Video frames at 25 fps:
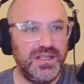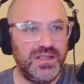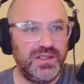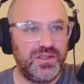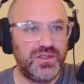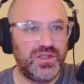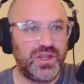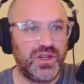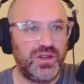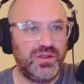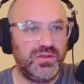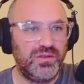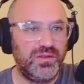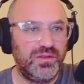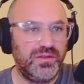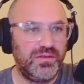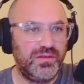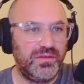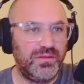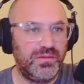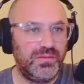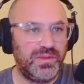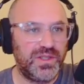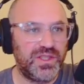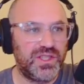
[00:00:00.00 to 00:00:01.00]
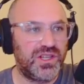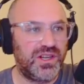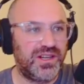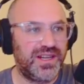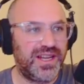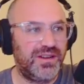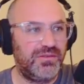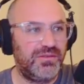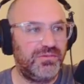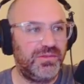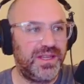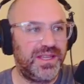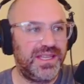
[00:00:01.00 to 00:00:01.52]
So we'll start
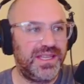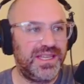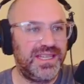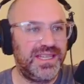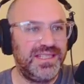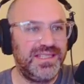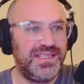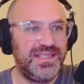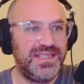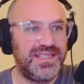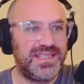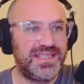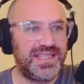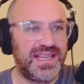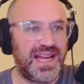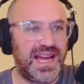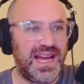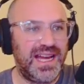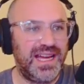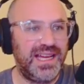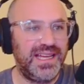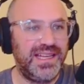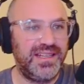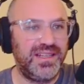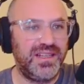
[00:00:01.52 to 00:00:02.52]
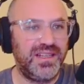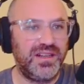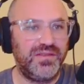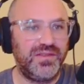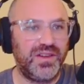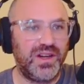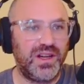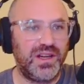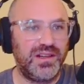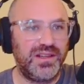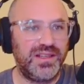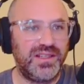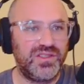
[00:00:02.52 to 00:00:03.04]
out with inside of
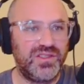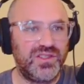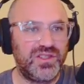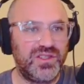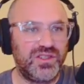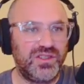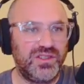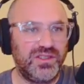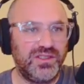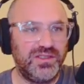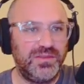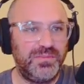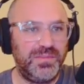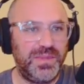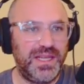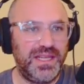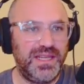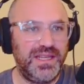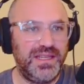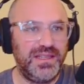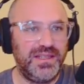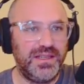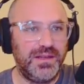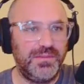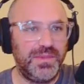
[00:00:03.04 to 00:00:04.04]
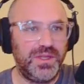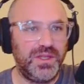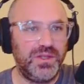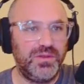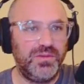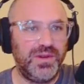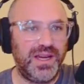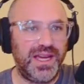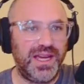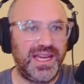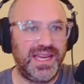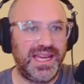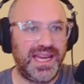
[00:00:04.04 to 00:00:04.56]
our installed
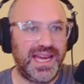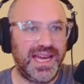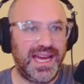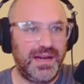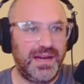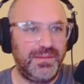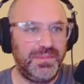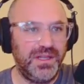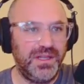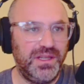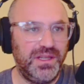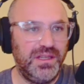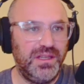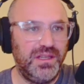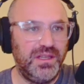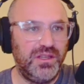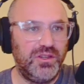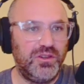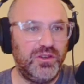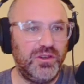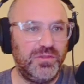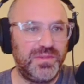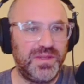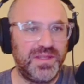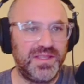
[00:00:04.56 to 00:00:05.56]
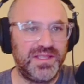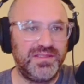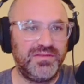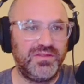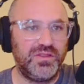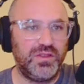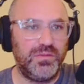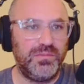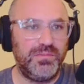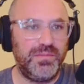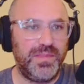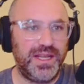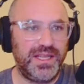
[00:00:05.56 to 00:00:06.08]
PWA app. Go up to this little
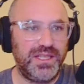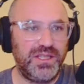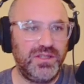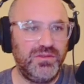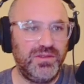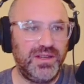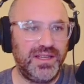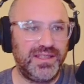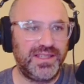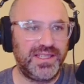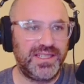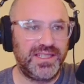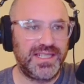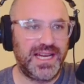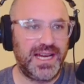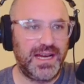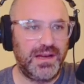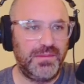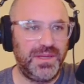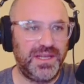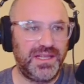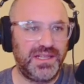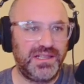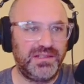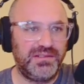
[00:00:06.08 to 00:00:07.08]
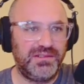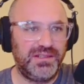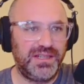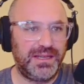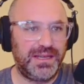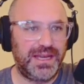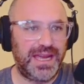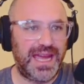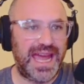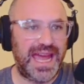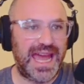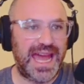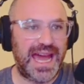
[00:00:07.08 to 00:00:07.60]
menu at the top and
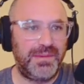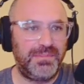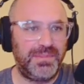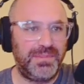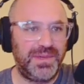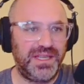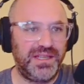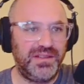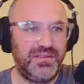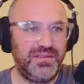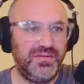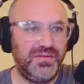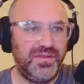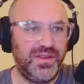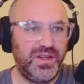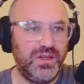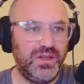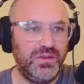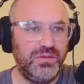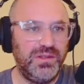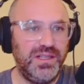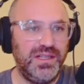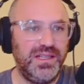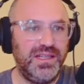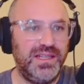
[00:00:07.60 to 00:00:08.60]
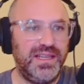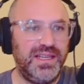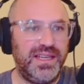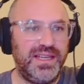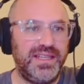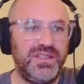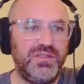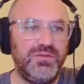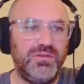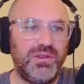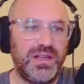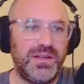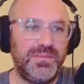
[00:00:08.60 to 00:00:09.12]
click App Info, and you
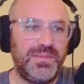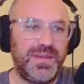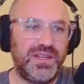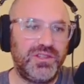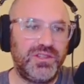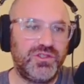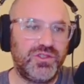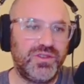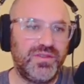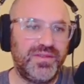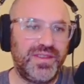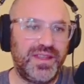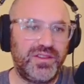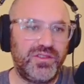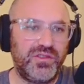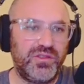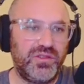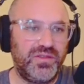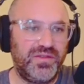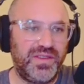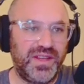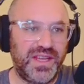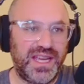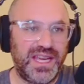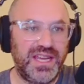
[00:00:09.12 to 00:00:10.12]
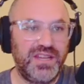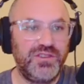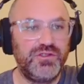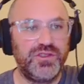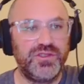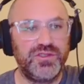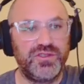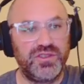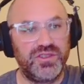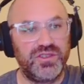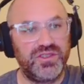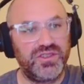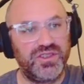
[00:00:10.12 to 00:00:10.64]
want to make sure that
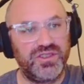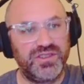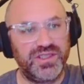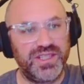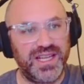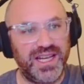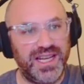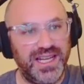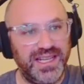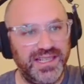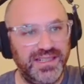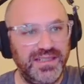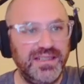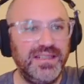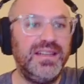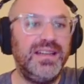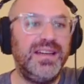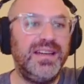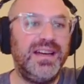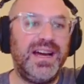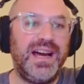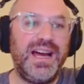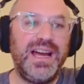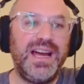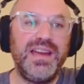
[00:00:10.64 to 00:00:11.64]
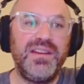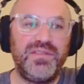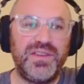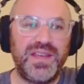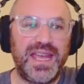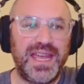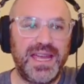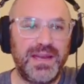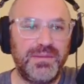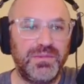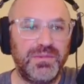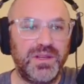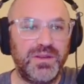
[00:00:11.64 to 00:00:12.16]
notifications are turned on. I have
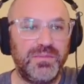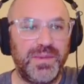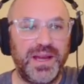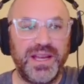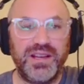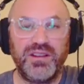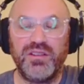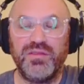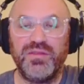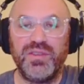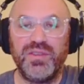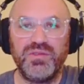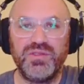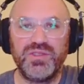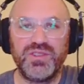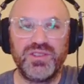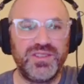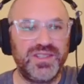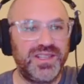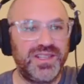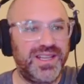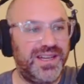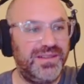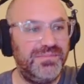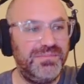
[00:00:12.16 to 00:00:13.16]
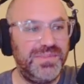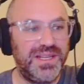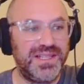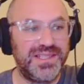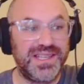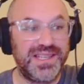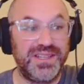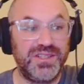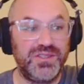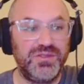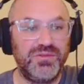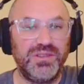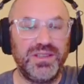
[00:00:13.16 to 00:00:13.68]
camera and microphone turned on because I
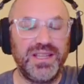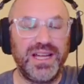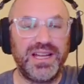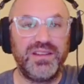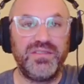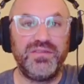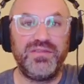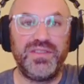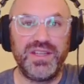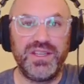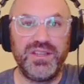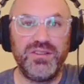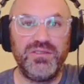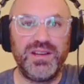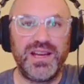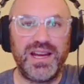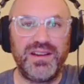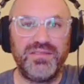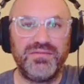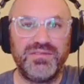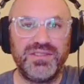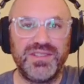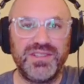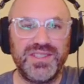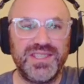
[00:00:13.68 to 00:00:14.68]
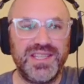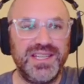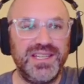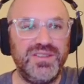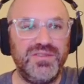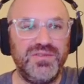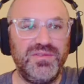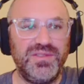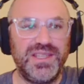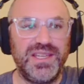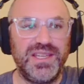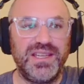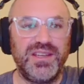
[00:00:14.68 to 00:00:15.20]
do a lot of video conferencing
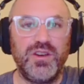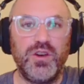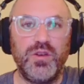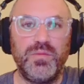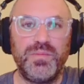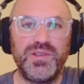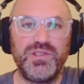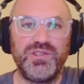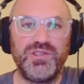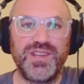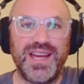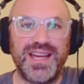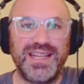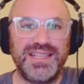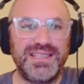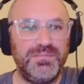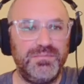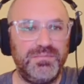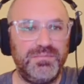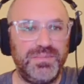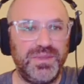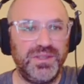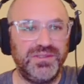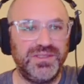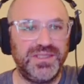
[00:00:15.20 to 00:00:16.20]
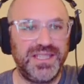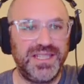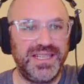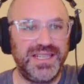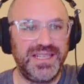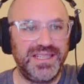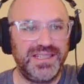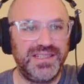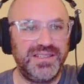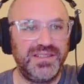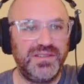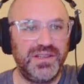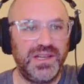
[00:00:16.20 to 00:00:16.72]
using OpenChat's
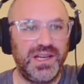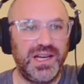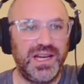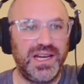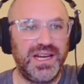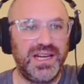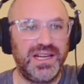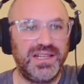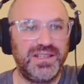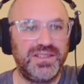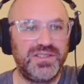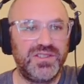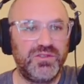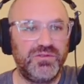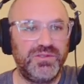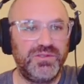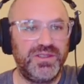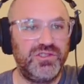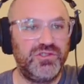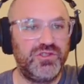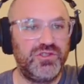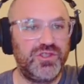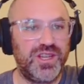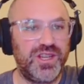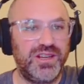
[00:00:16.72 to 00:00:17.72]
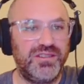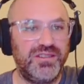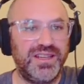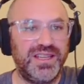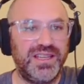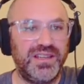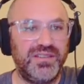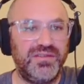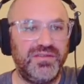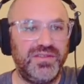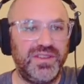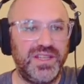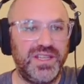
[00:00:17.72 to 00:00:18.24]
built-in screen sharing
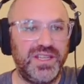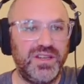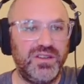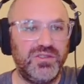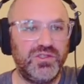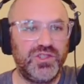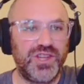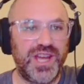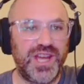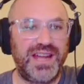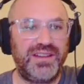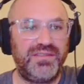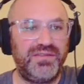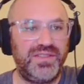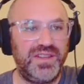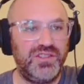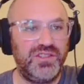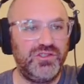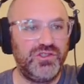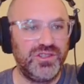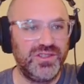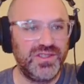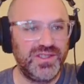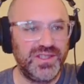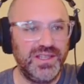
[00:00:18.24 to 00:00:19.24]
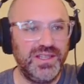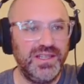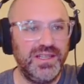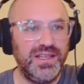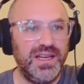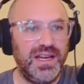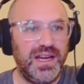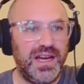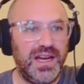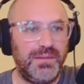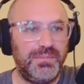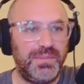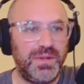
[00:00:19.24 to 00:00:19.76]
and video chat features.
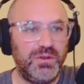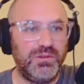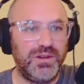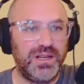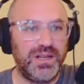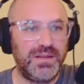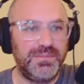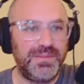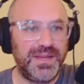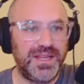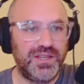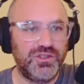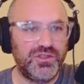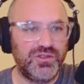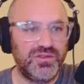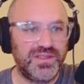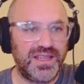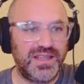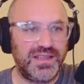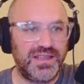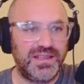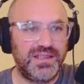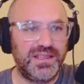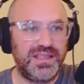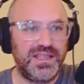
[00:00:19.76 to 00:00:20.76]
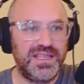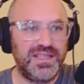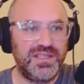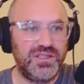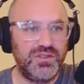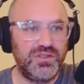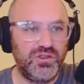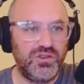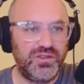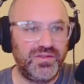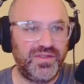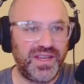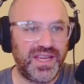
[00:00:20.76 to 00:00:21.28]
But you want to make sure that this
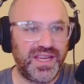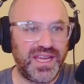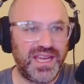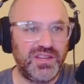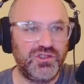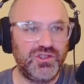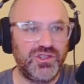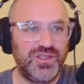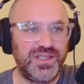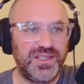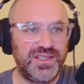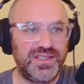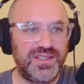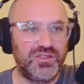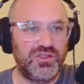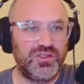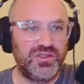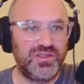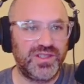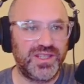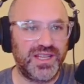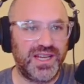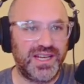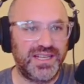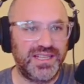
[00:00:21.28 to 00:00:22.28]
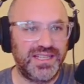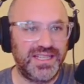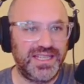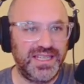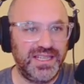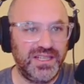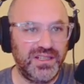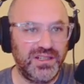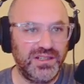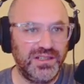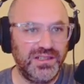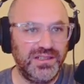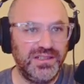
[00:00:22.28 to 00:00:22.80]
notification is turned on
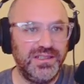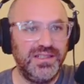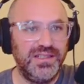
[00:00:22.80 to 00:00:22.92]
here.